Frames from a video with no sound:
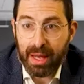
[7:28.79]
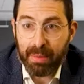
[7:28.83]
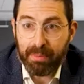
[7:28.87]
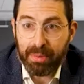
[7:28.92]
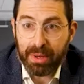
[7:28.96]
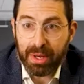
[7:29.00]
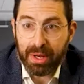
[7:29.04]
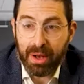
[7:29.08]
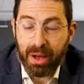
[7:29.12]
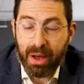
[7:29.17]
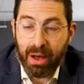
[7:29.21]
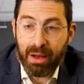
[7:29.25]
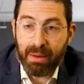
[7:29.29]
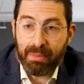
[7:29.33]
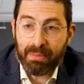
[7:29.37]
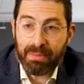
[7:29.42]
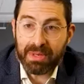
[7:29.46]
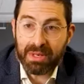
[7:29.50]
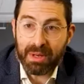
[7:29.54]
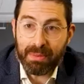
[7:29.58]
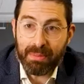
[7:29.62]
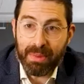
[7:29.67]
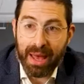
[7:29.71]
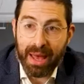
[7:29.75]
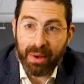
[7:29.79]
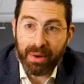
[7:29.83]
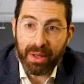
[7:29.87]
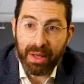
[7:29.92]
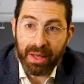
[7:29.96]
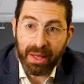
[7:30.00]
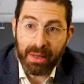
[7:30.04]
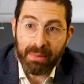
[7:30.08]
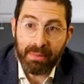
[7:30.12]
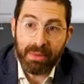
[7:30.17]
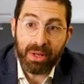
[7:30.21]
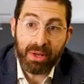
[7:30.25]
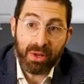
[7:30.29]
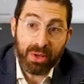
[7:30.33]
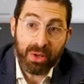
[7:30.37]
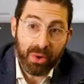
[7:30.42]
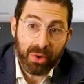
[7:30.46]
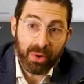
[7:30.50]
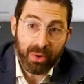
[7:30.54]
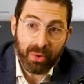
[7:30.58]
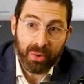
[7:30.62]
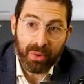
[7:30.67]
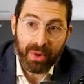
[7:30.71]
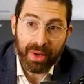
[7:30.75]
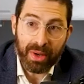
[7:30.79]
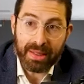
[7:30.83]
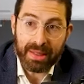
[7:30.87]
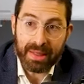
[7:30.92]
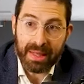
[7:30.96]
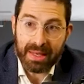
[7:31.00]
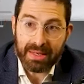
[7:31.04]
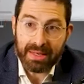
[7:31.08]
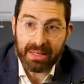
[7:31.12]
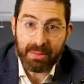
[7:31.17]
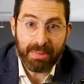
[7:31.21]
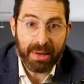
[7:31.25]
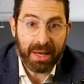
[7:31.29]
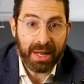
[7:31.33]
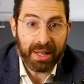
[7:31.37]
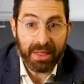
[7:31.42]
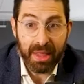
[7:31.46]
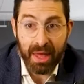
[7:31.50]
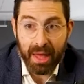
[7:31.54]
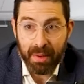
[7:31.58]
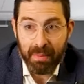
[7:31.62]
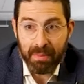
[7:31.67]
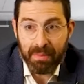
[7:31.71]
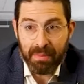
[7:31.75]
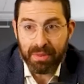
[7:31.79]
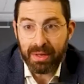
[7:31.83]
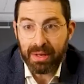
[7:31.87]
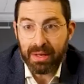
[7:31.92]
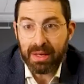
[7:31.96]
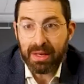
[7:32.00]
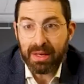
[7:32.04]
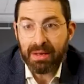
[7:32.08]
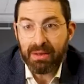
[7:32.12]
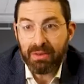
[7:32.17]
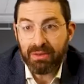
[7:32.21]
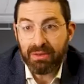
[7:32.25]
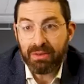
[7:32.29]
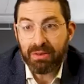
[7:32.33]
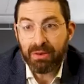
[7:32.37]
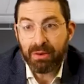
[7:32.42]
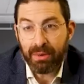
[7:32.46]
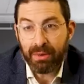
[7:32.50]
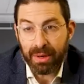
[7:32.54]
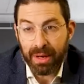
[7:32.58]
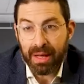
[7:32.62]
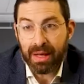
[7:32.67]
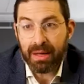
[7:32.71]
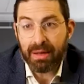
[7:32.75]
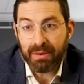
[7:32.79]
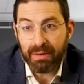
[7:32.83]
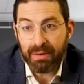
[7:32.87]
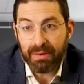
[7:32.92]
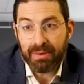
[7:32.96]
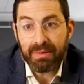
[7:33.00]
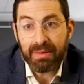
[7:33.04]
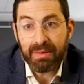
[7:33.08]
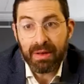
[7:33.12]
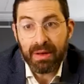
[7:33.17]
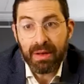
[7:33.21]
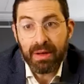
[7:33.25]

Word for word: it, becomes about him and you and less about them, the easier it is.